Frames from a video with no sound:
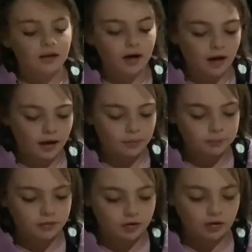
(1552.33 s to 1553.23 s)
I'm
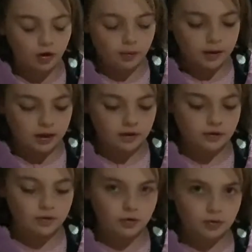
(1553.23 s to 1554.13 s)
just going to
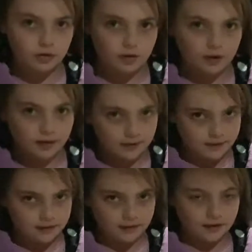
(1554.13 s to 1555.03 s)
see.
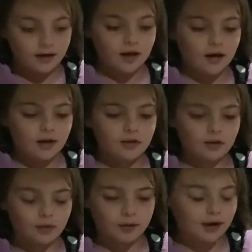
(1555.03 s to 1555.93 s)
So
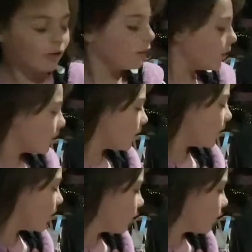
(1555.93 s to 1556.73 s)
we're going to see the